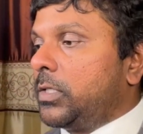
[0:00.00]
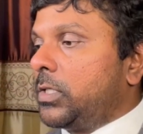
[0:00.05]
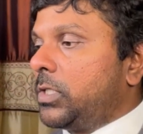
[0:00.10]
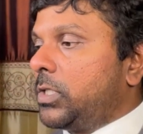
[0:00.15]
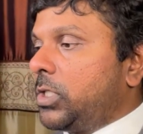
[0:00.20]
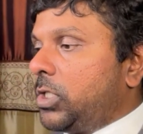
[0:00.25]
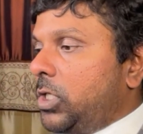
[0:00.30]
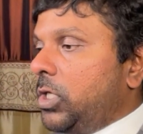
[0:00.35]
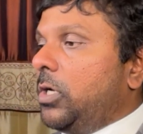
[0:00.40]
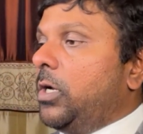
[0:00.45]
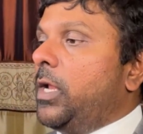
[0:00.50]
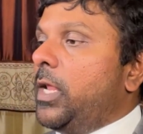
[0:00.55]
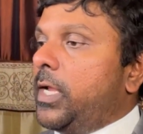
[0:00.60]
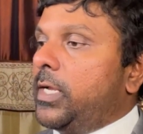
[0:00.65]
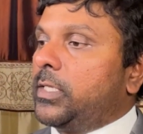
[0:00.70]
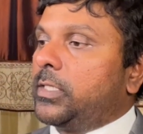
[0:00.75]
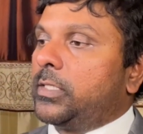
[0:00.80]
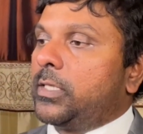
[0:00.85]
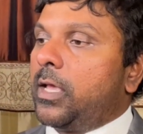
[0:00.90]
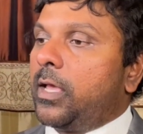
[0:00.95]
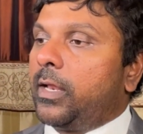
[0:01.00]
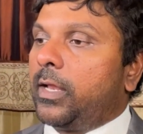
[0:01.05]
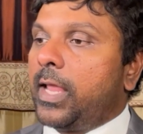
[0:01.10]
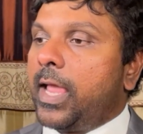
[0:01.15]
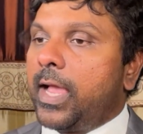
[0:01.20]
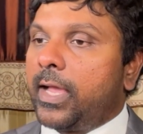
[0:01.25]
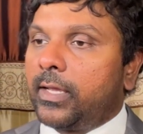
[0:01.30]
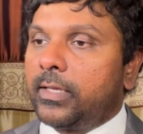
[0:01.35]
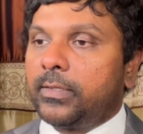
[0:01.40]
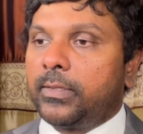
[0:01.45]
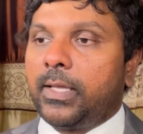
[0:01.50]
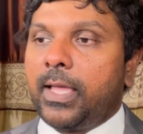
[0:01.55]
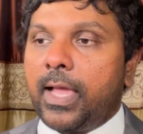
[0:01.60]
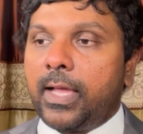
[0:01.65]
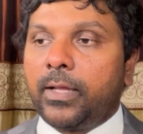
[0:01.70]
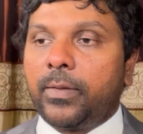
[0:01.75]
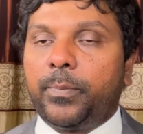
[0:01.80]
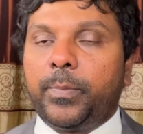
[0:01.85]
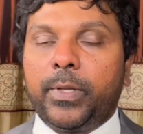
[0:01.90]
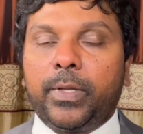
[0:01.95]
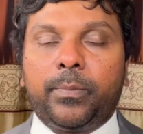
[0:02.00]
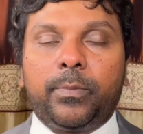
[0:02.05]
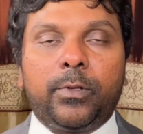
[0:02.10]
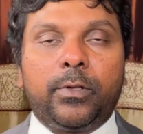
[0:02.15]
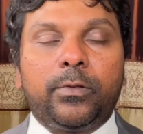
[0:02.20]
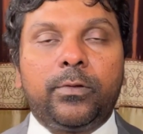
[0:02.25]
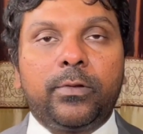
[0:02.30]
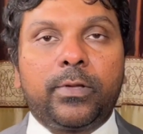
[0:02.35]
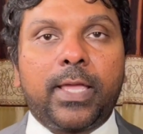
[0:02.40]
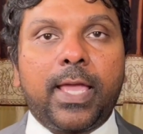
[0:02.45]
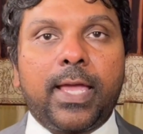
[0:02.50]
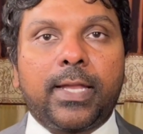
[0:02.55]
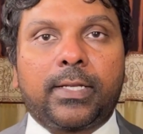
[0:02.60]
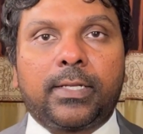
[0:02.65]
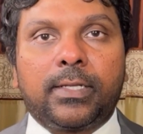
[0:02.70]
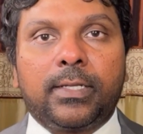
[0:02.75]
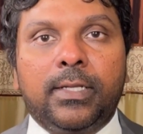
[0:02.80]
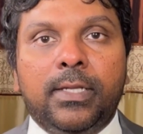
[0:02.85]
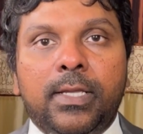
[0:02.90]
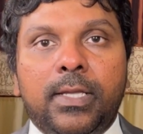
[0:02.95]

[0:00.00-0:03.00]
students or young, young people who get